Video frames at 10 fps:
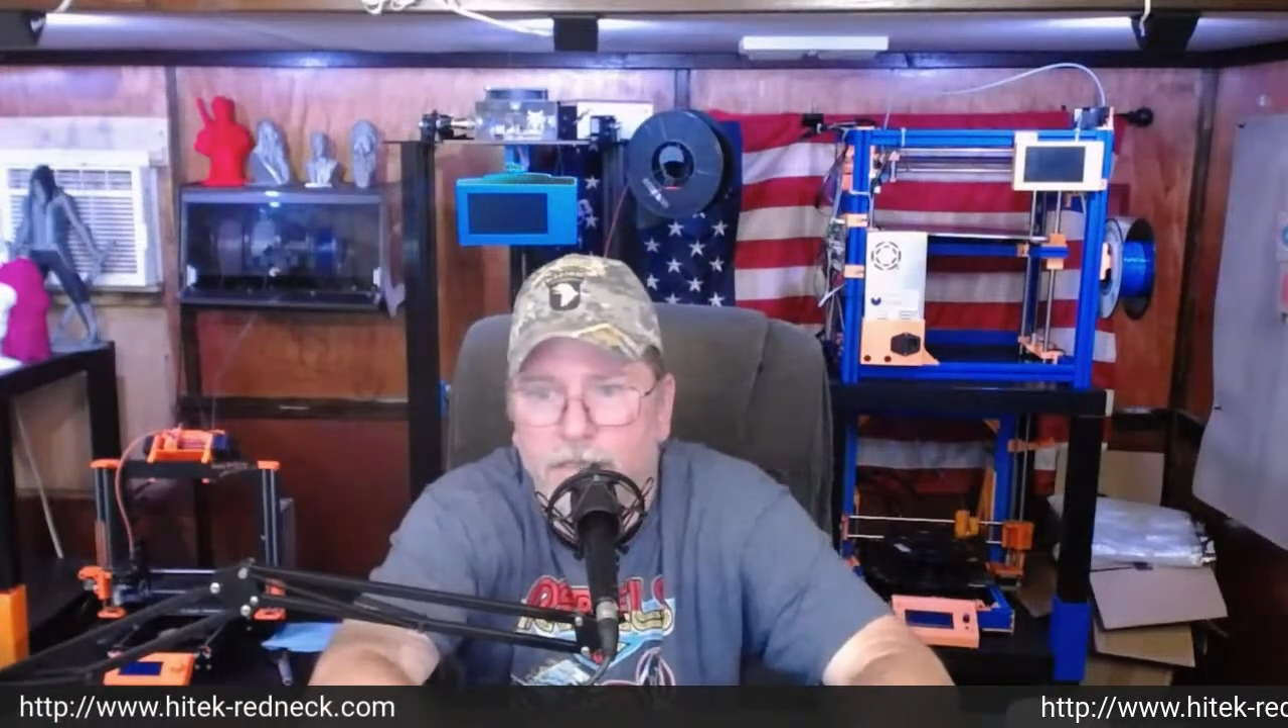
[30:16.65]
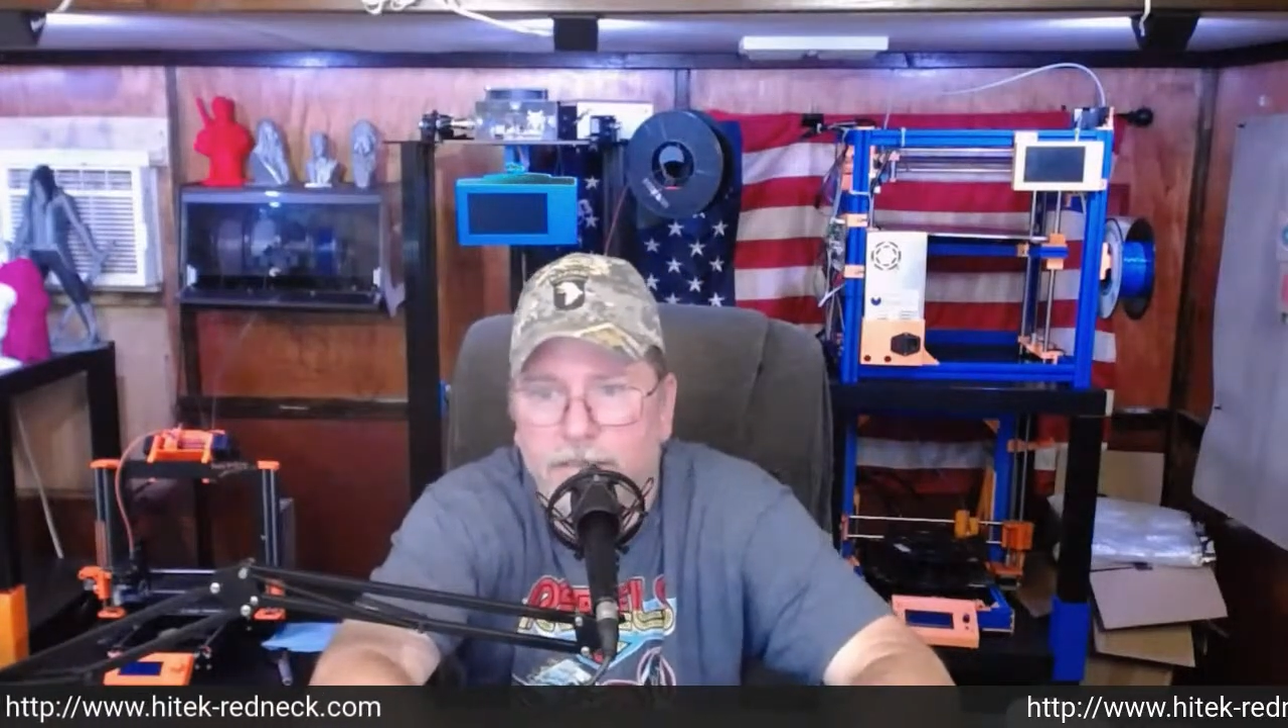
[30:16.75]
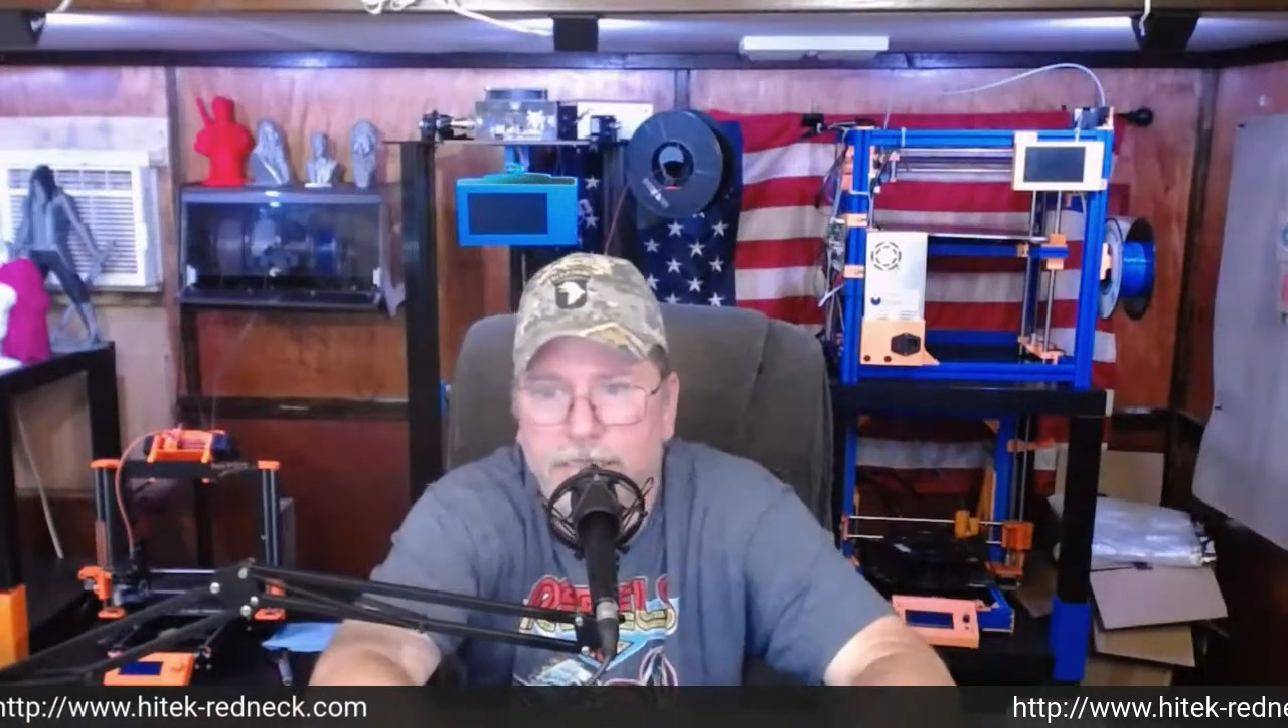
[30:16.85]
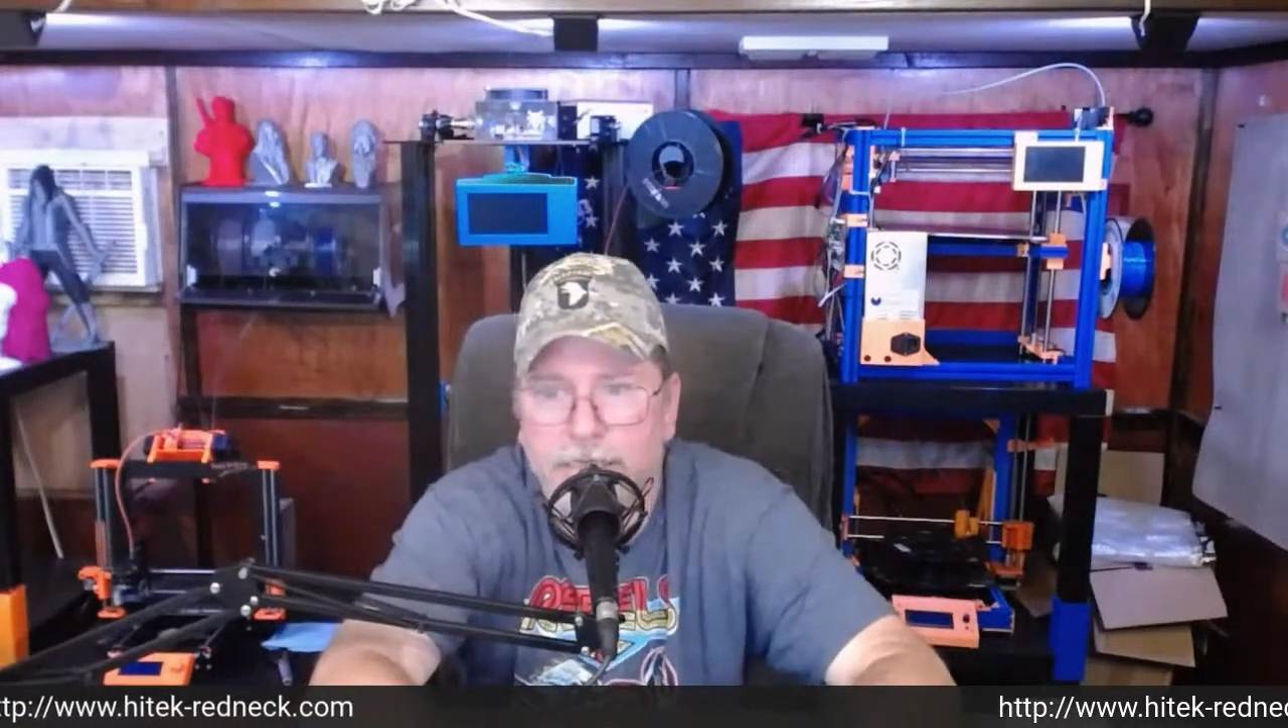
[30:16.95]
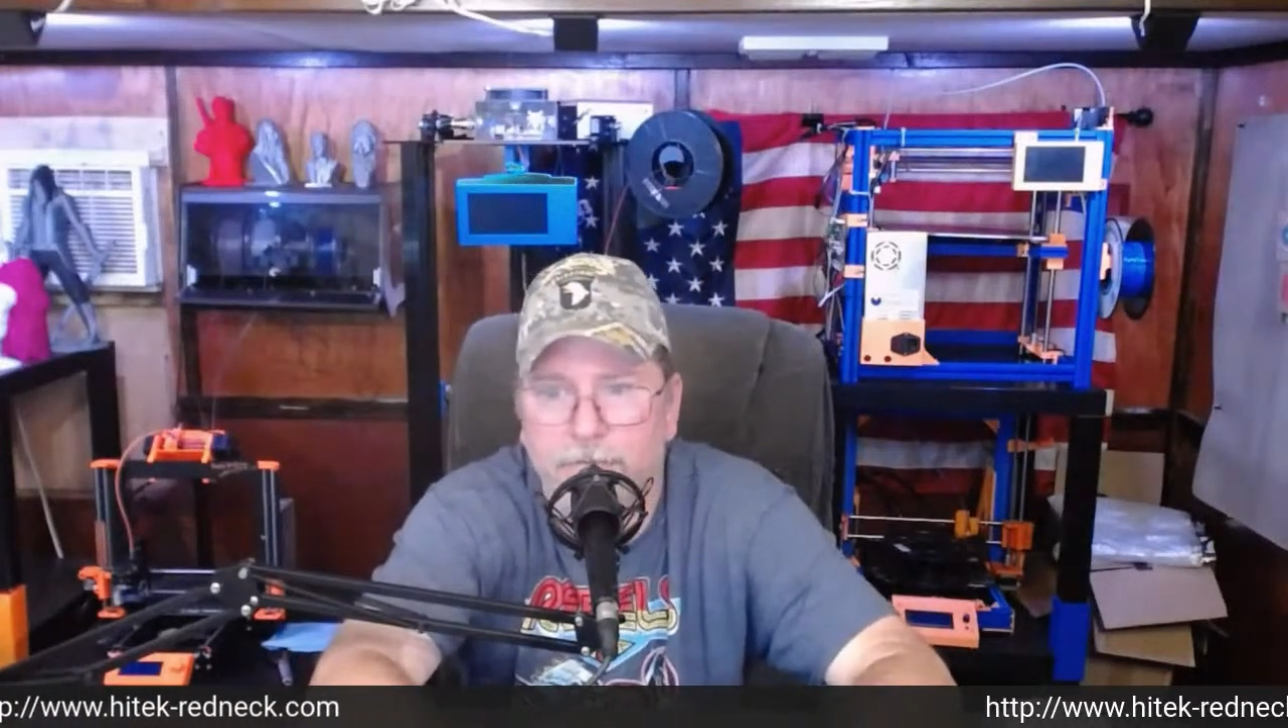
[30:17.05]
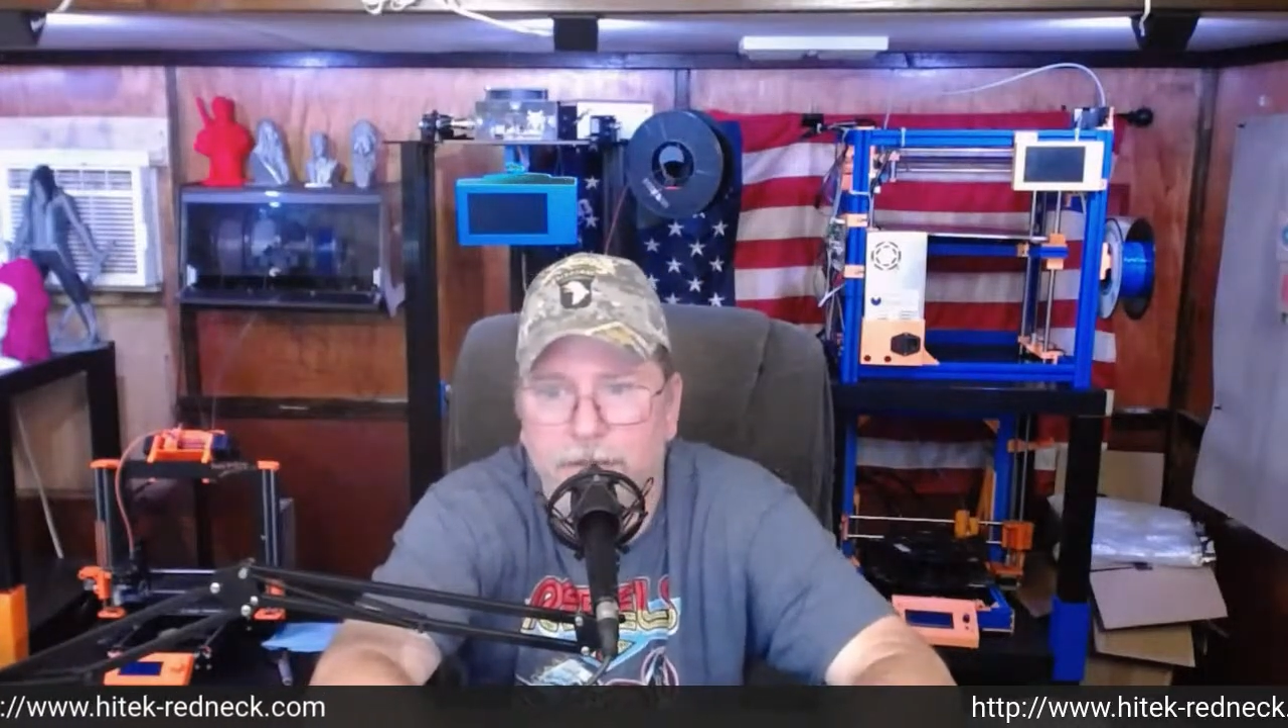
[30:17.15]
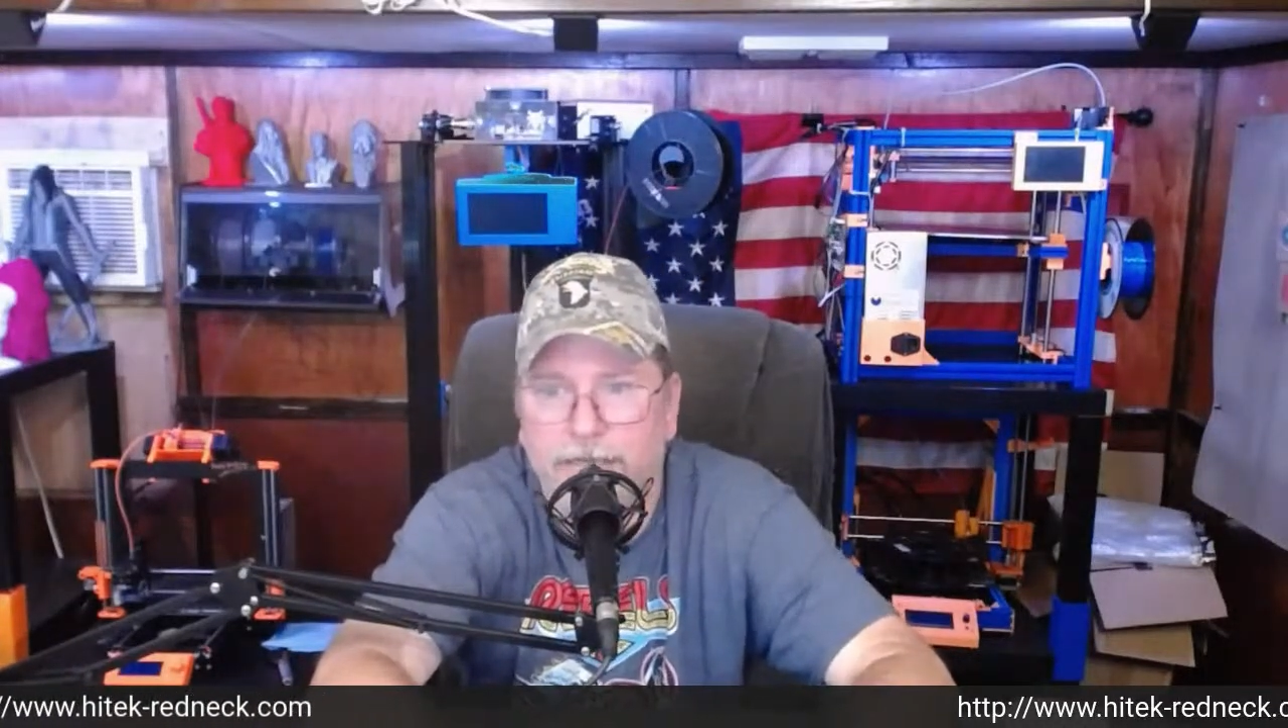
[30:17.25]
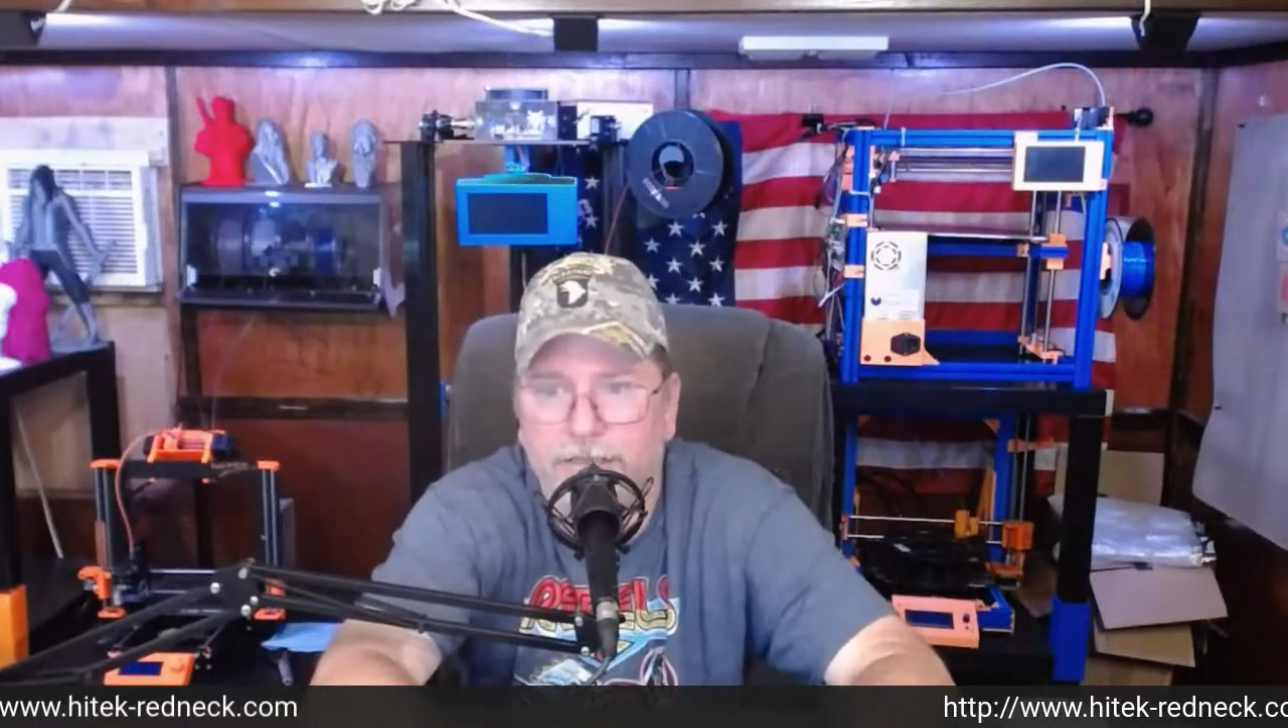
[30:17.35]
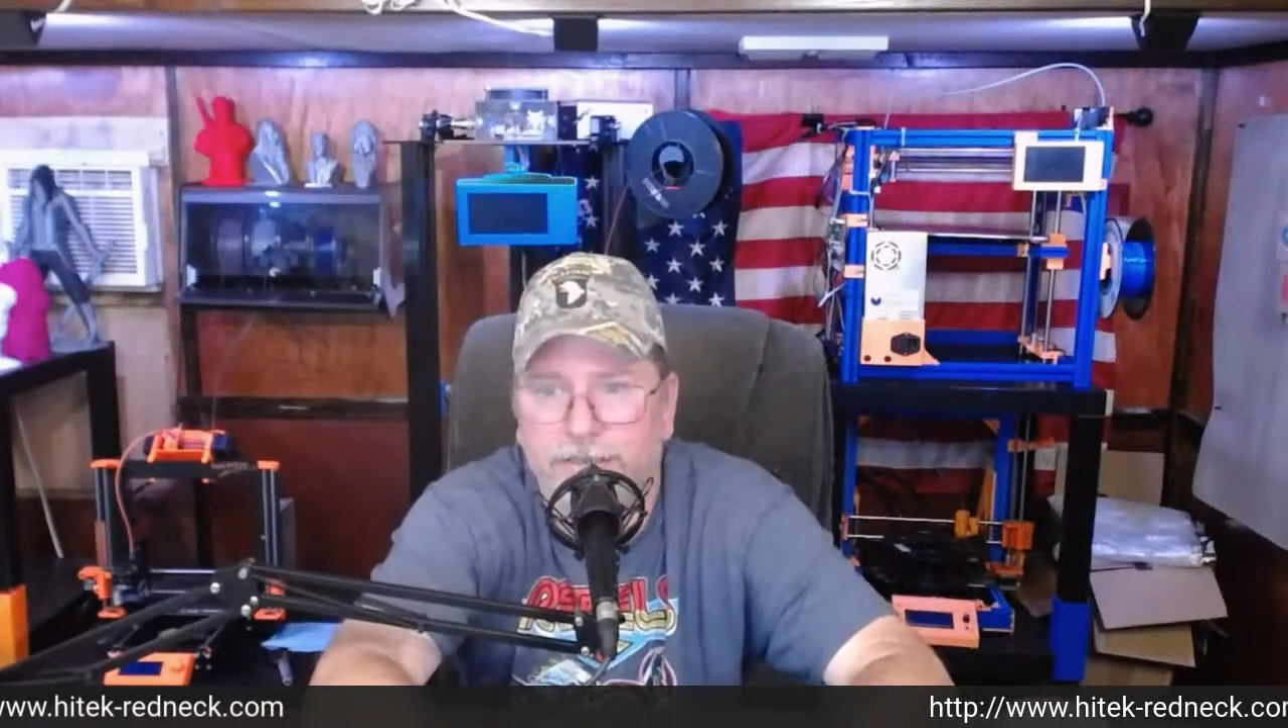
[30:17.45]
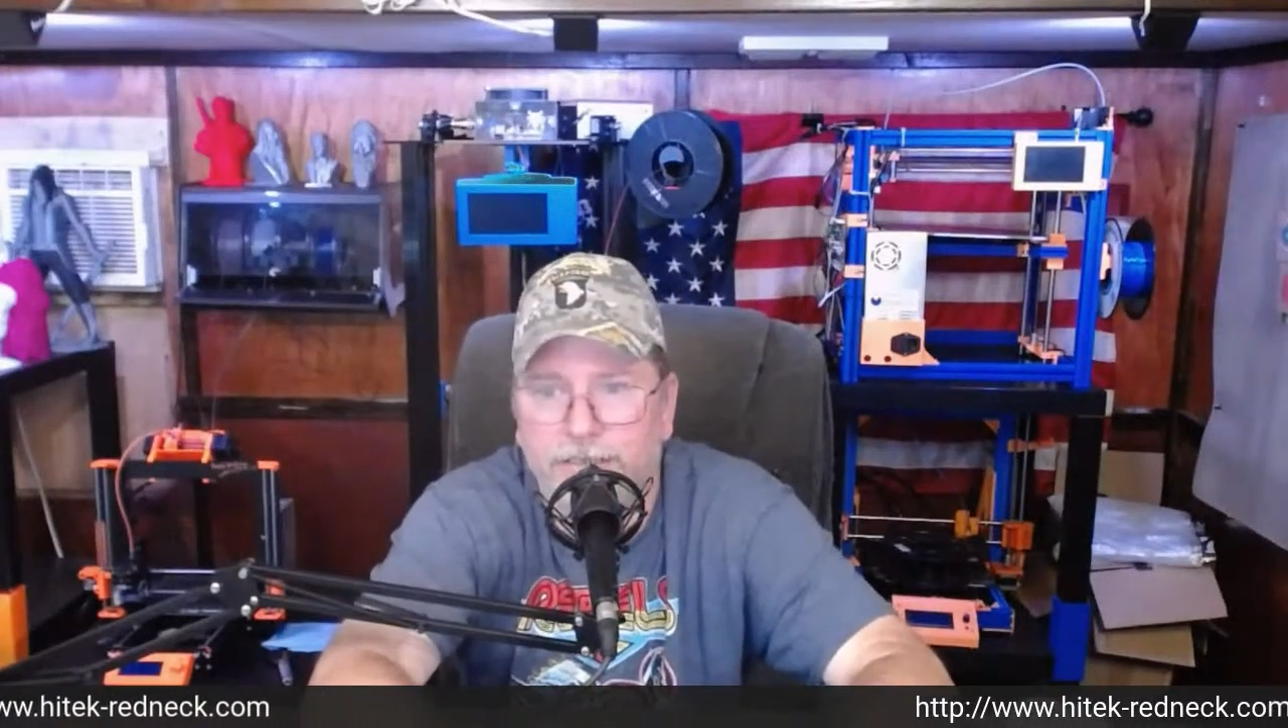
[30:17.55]
Till you make
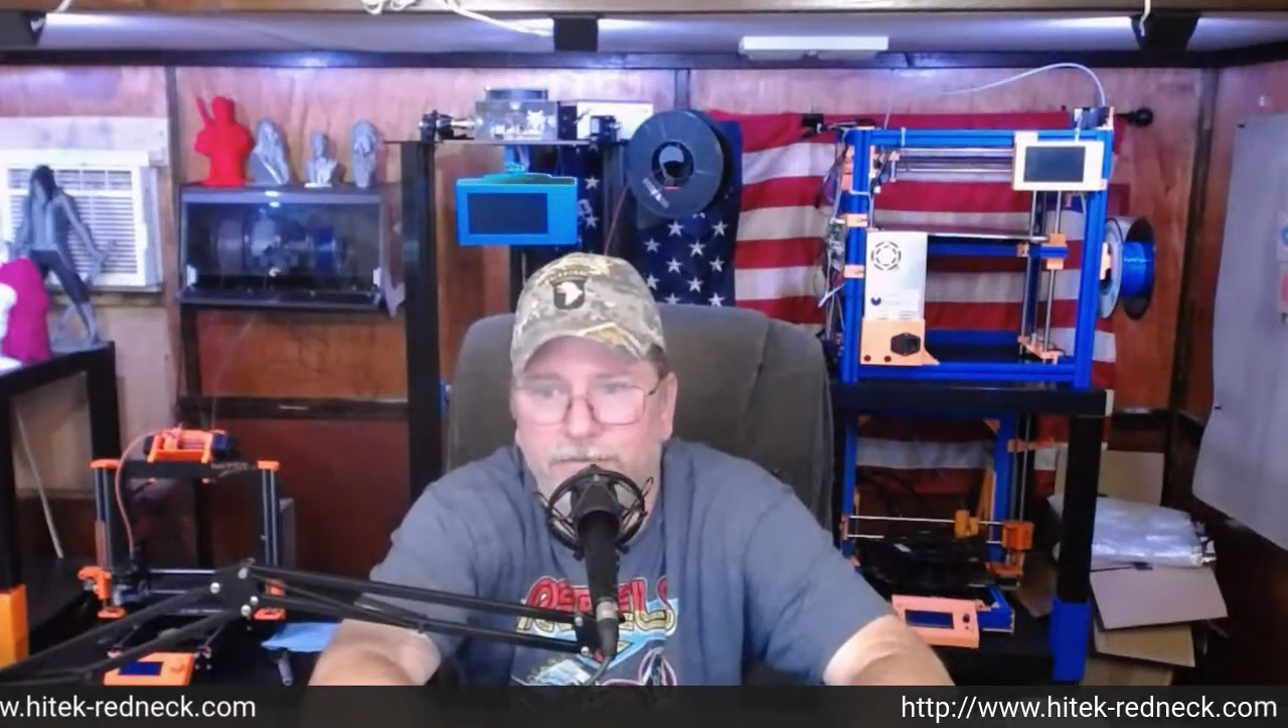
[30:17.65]
yourself